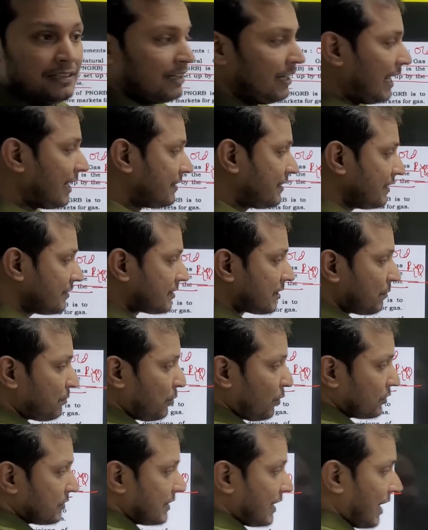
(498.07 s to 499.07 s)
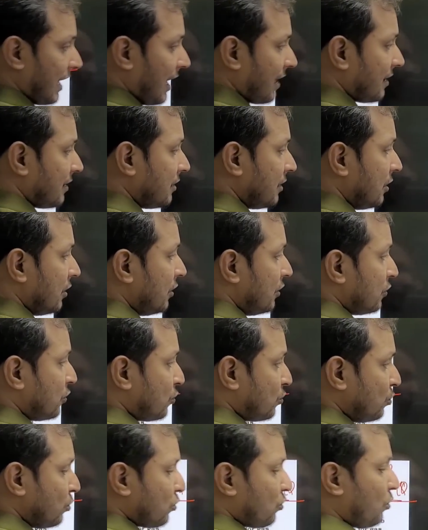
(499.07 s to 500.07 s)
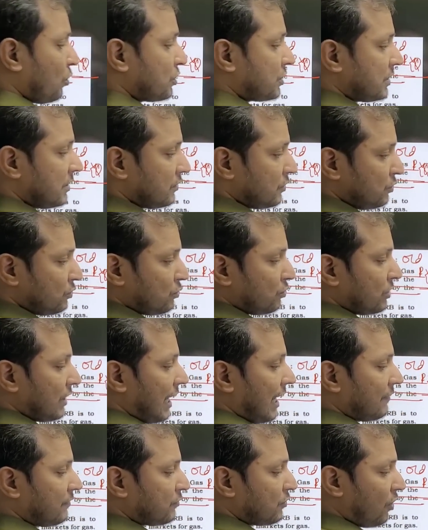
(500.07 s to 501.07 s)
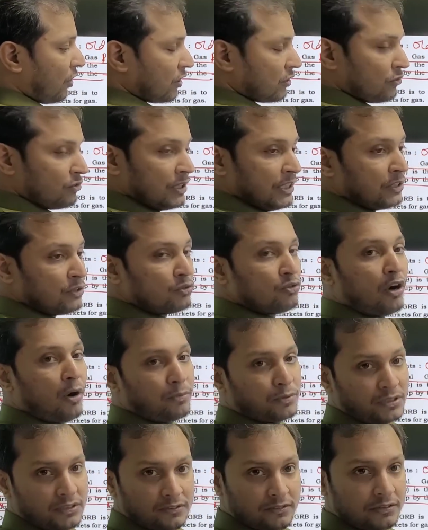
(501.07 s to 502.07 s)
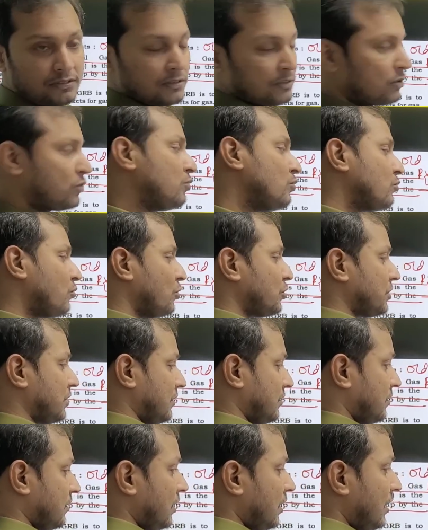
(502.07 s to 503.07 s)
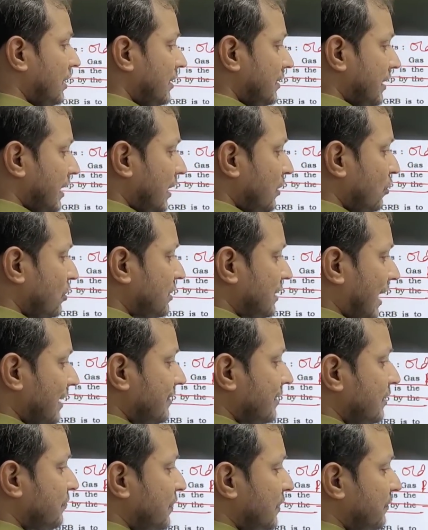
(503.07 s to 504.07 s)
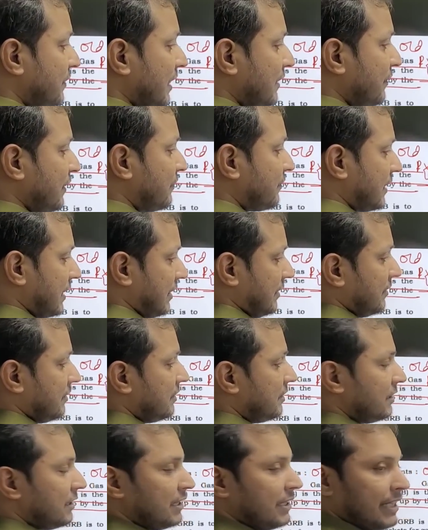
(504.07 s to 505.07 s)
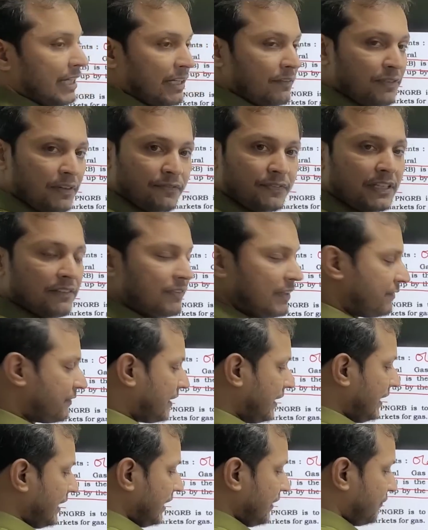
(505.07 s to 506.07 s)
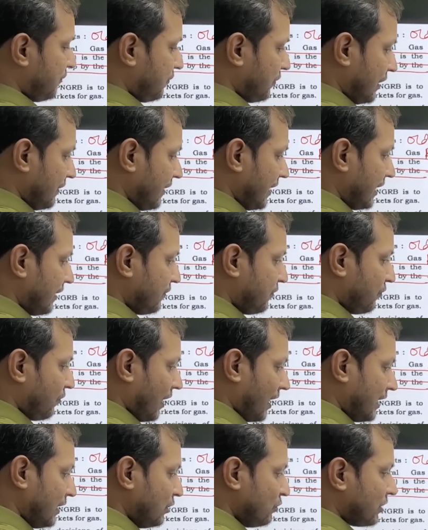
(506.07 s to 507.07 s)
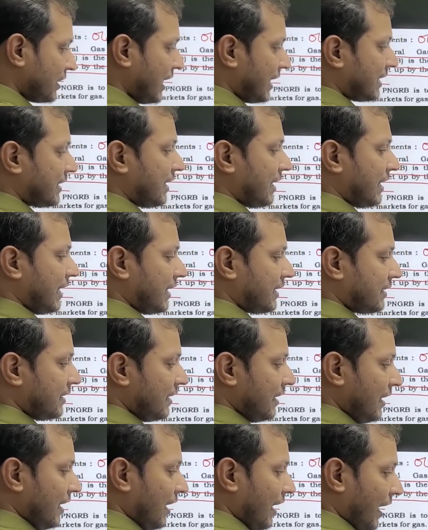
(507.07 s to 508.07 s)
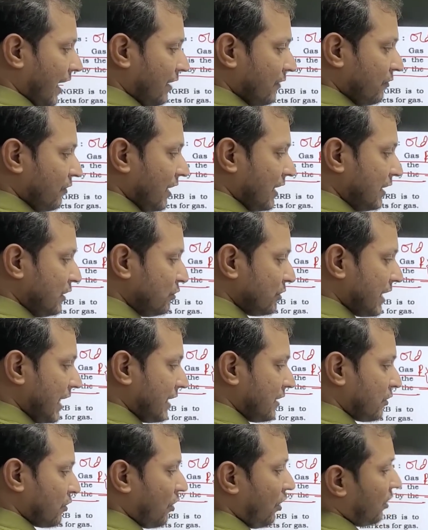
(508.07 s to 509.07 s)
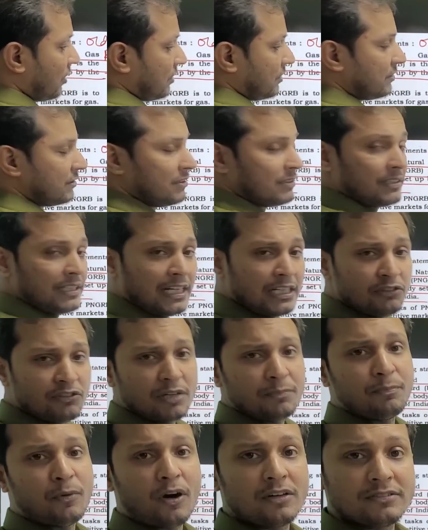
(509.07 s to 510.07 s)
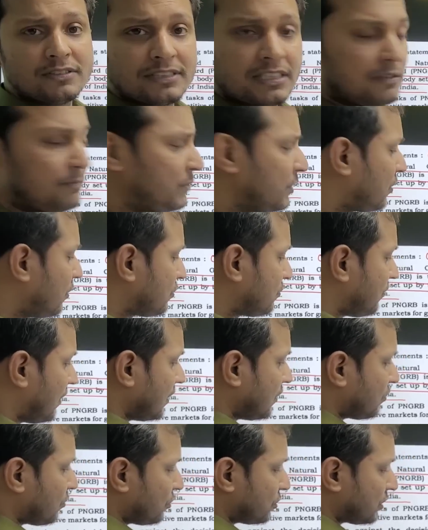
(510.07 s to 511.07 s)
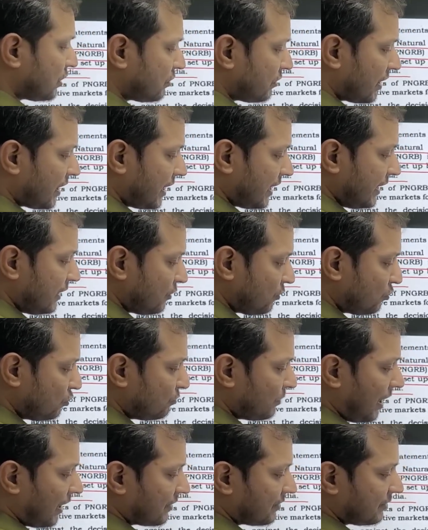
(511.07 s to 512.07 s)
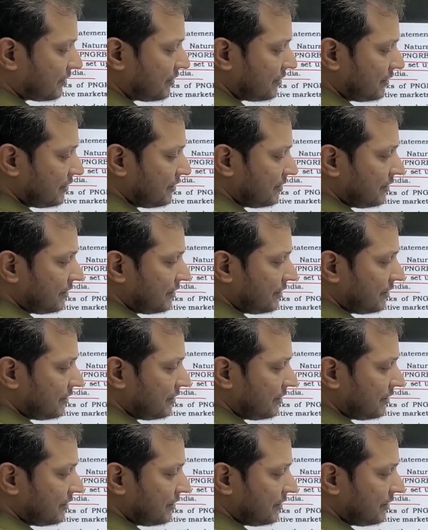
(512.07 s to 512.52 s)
like this, suppose there are two questions, you could have got only two options, two questions. Then your chance is 50-50. In 50-50, even if one you get correct and one you get wrong, then you are positive, because one question you are getting 2 marks